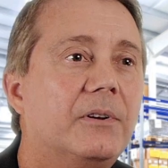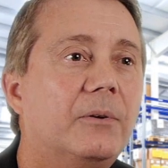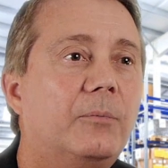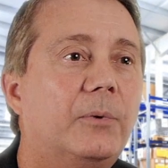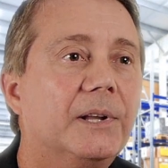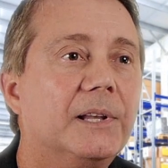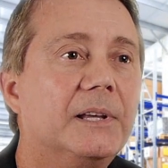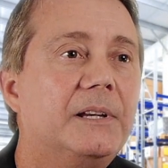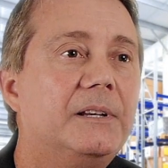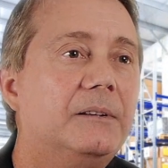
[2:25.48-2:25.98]
to
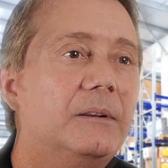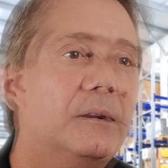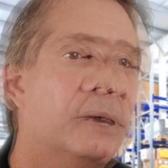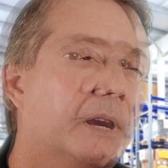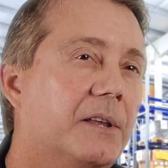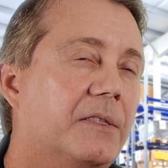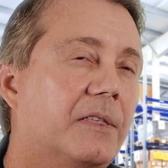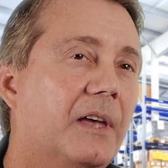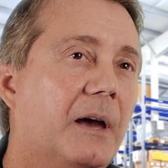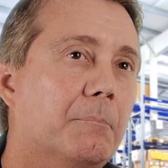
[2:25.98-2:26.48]
really
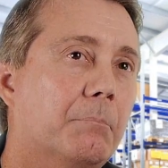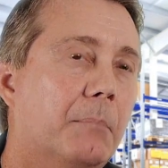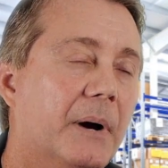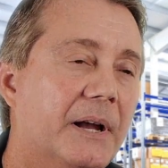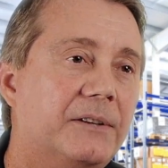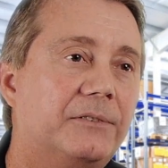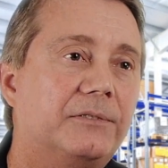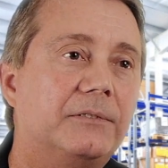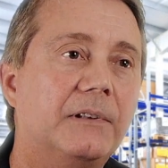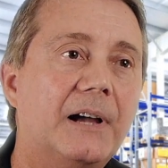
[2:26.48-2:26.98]
take that
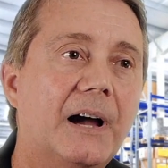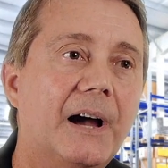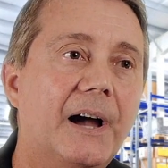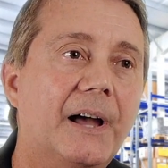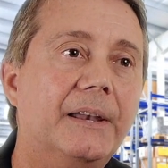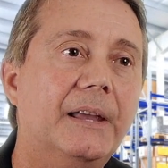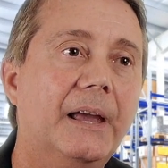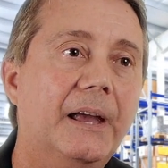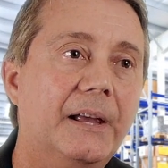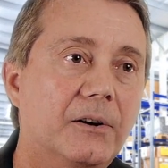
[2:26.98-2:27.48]

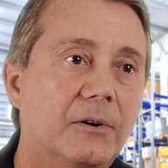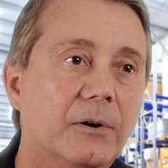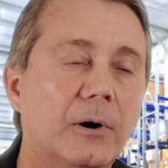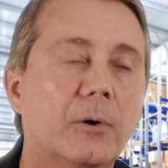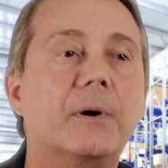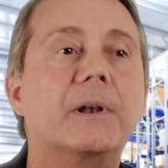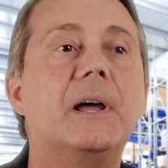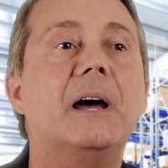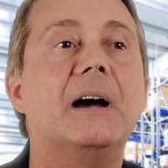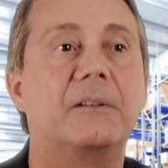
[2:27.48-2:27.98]
baseline and
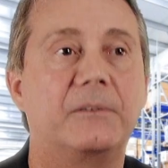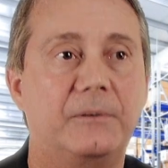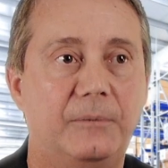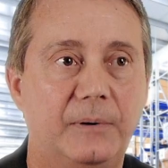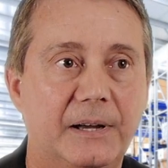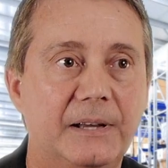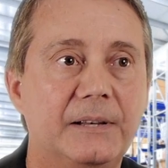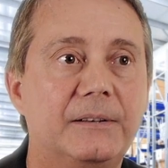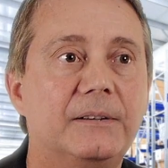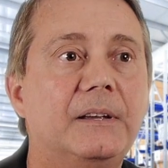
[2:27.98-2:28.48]
grow it out,
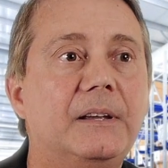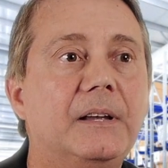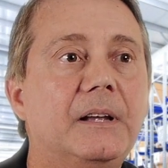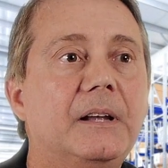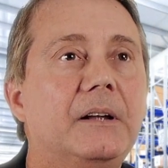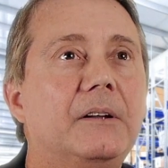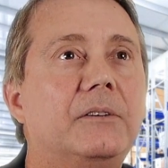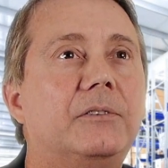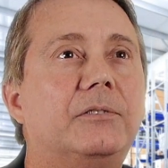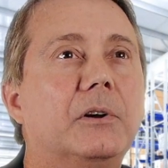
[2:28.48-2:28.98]
right?
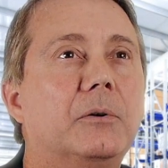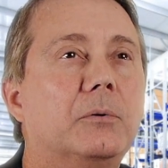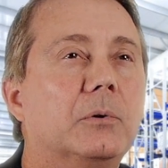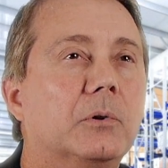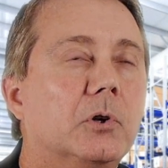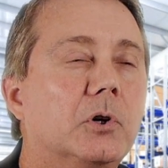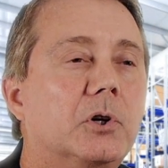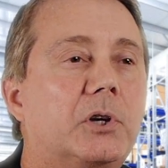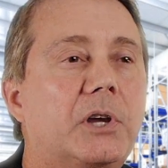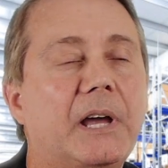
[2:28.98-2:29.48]
So
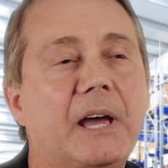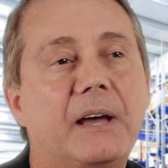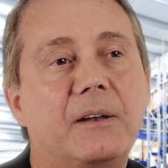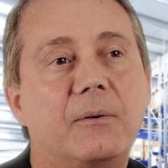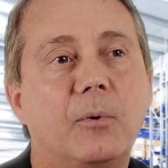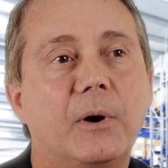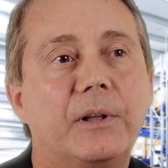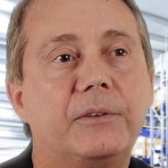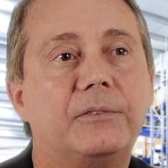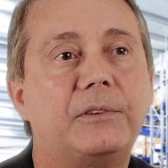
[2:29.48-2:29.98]
look at
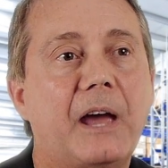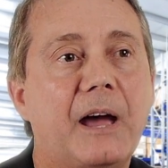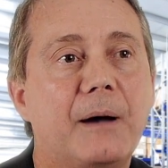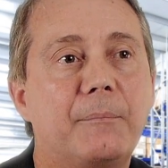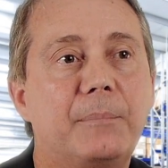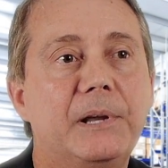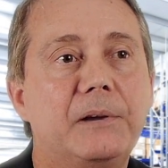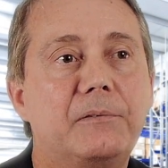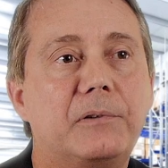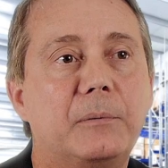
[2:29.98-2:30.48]
what's
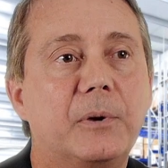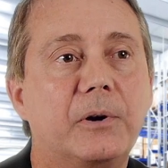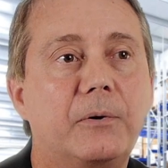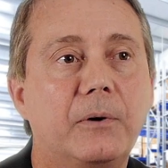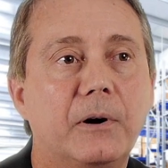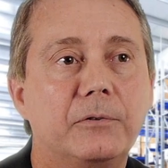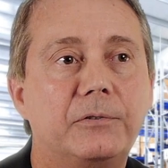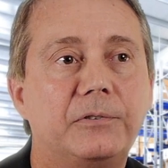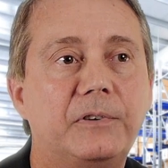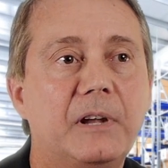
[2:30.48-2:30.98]
happening from a
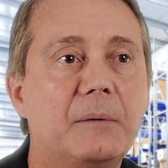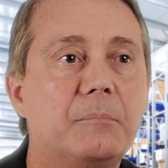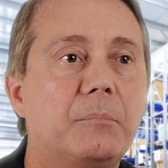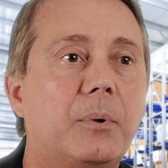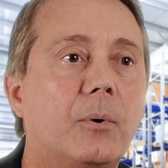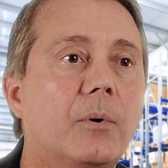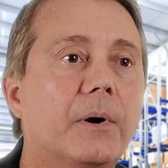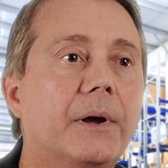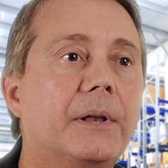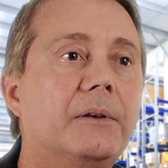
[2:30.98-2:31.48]
growth
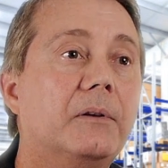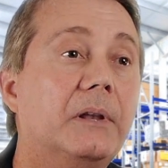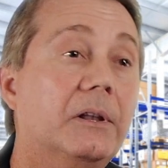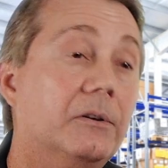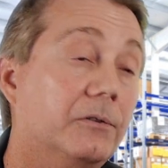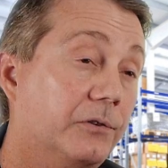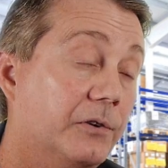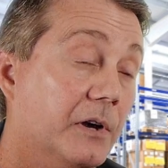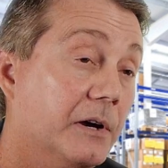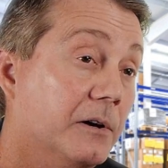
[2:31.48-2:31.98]
standpoint in
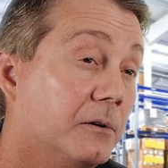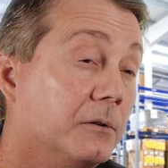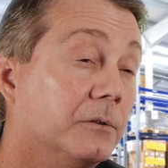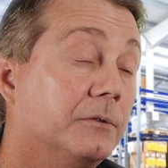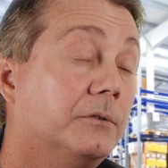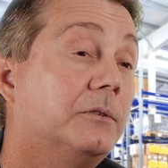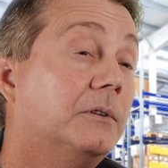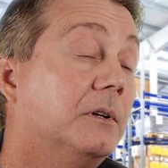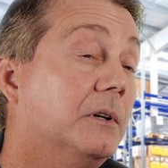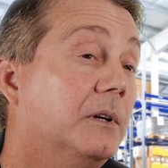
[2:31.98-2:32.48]

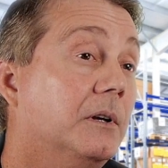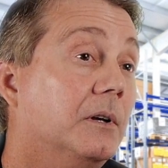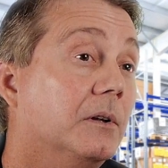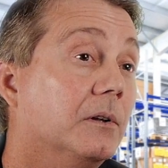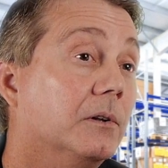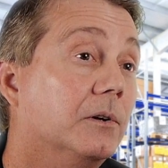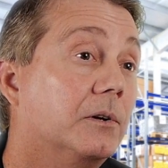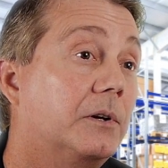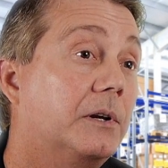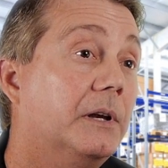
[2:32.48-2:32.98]
sales,
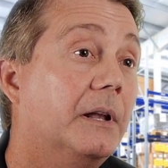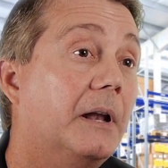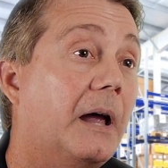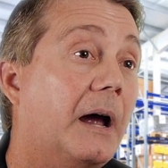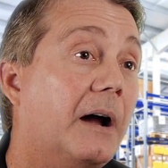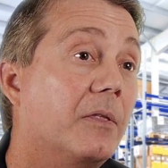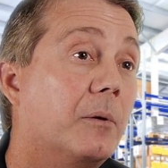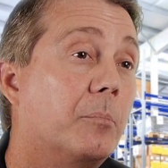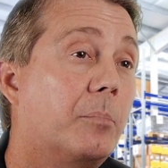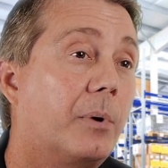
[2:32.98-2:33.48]
look at
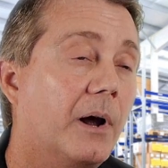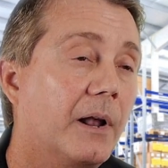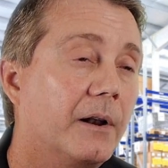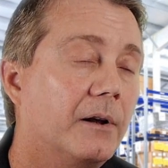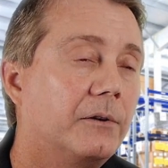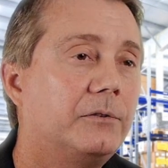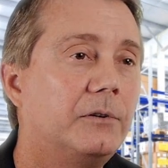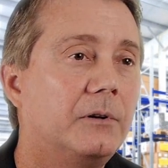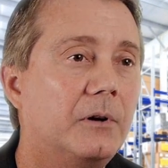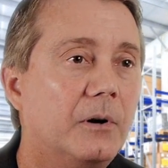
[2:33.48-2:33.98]
how the
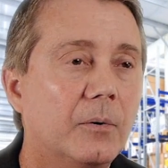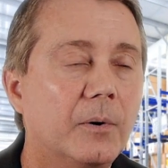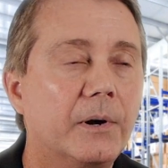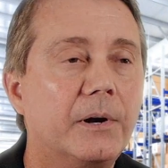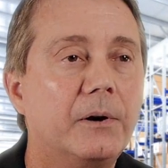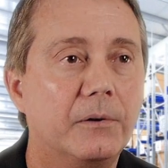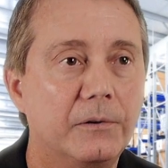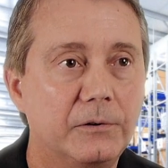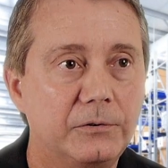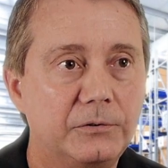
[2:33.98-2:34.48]
products are growing
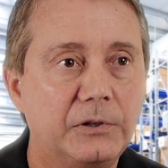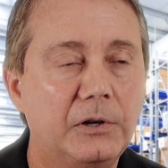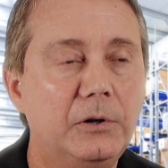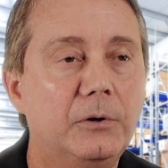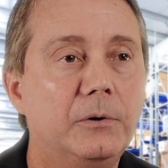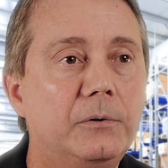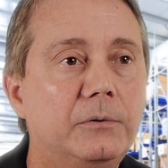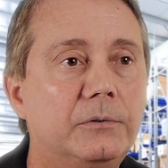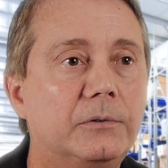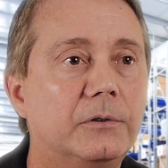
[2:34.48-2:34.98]
or the
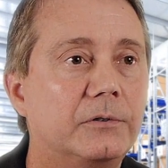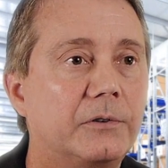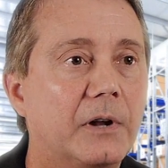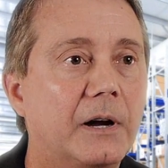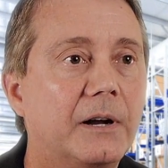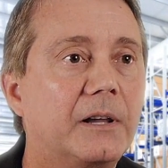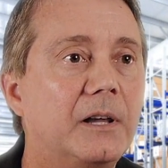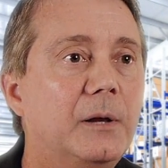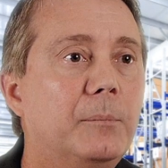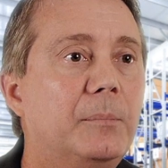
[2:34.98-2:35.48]
SKUs,
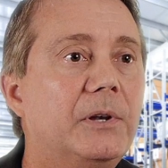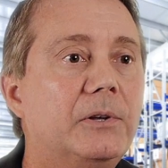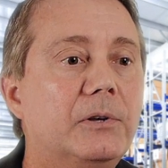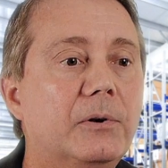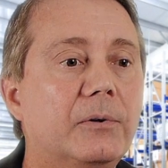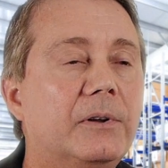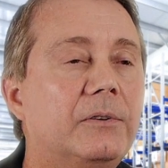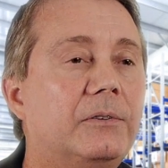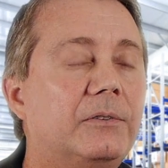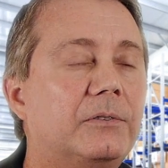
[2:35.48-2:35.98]
stock keeping
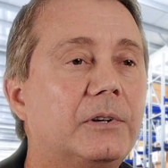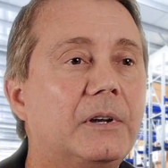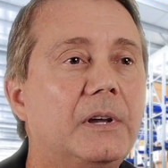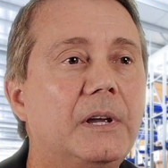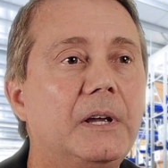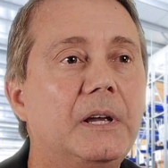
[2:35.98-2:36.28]
units.